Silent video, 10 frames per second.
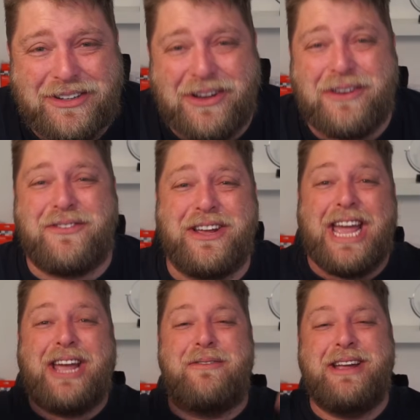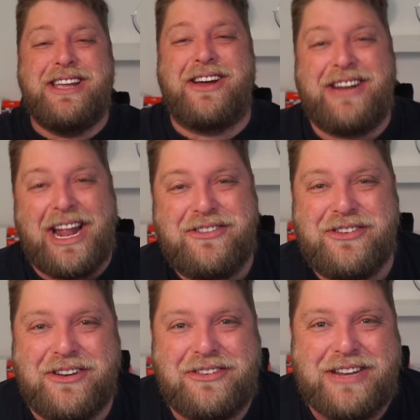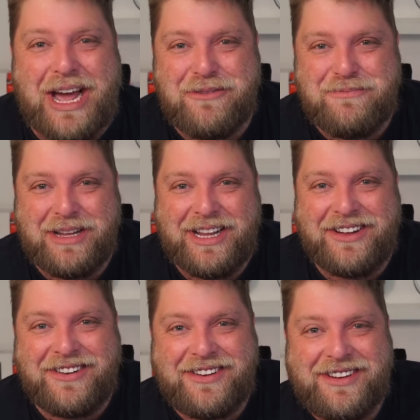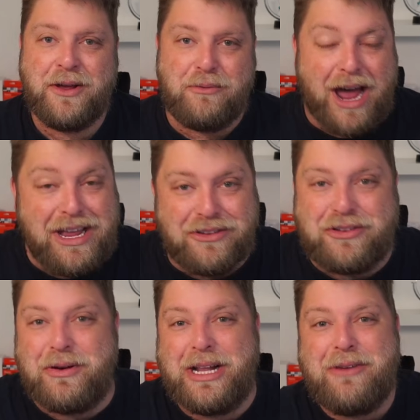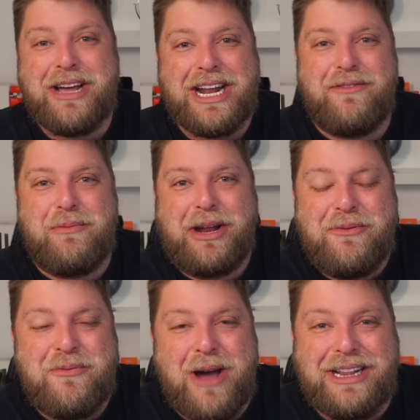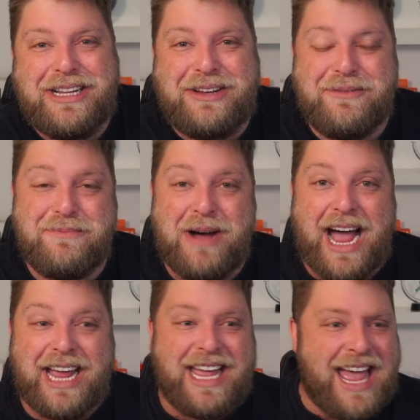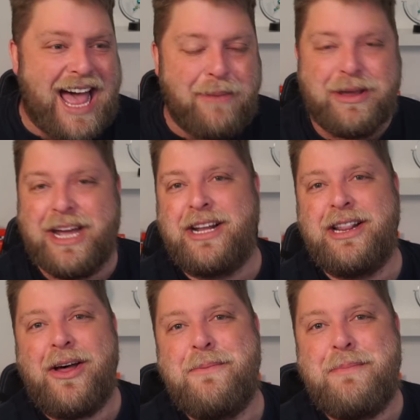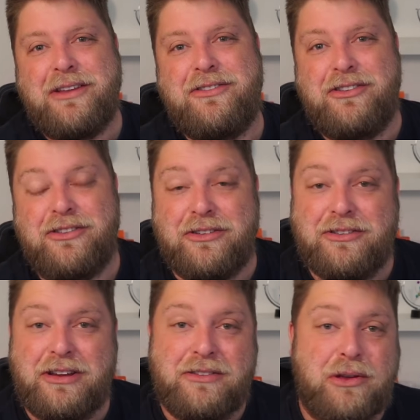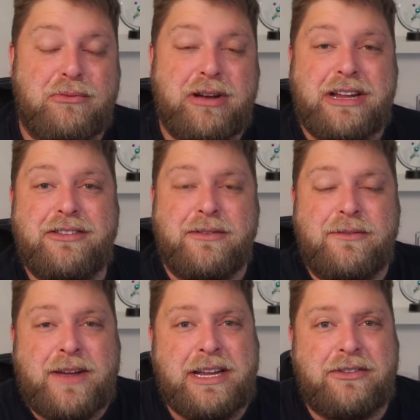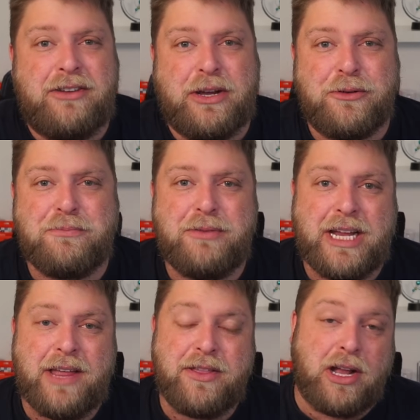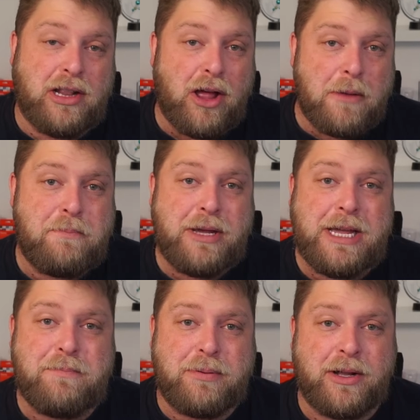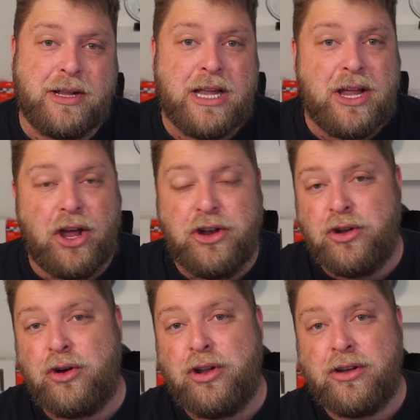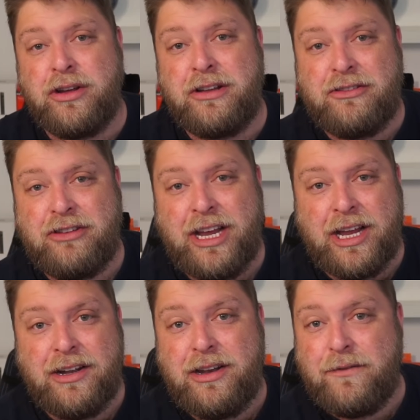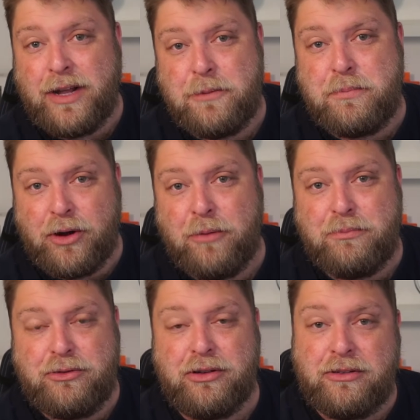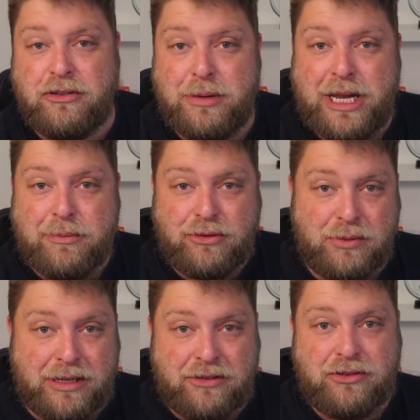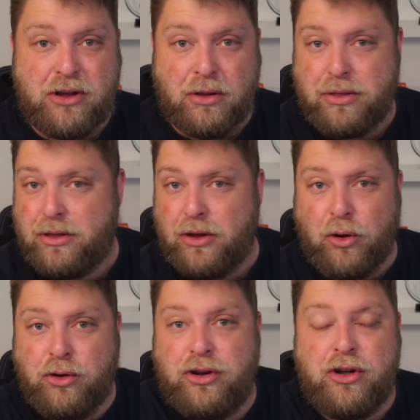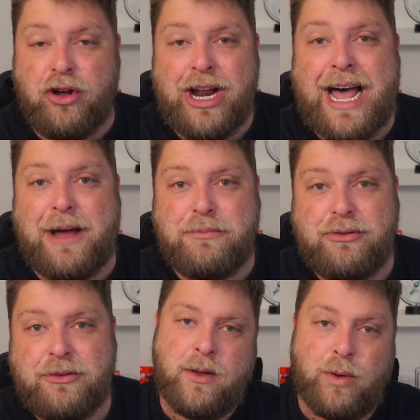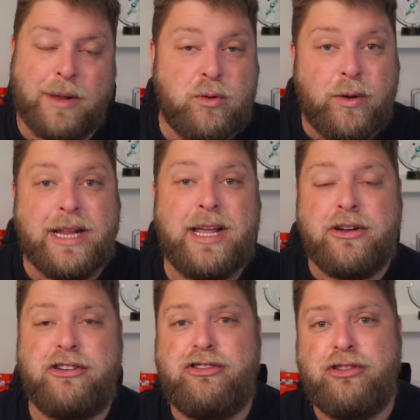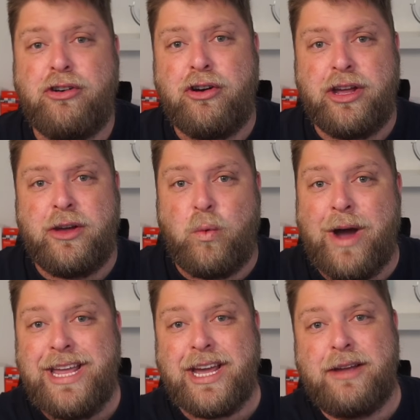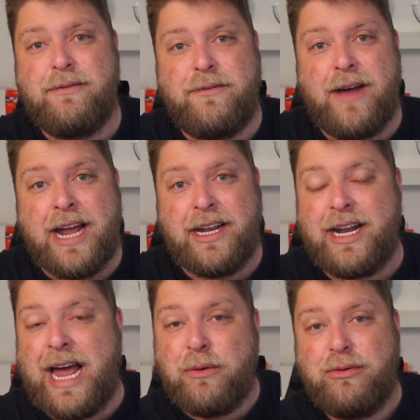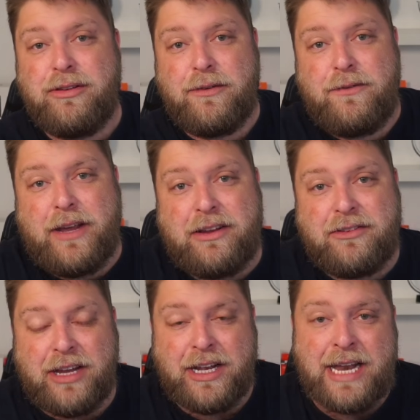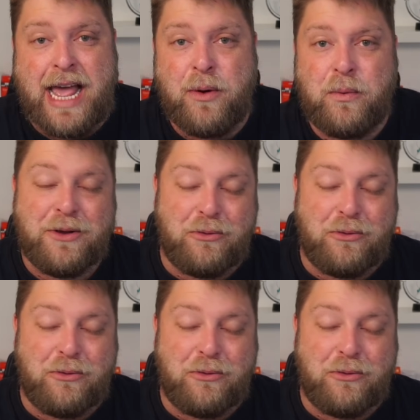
Don't forget, comment your dad jokes down below. Right, so hello again, everybody, and welcome back. I'm getting a lot of messages since the recent Firestick update that a lot of people are no longer seeing developer options to be able to install for unknown apps. Well, I'm quickly going to show you where you can find it and how to fix it now.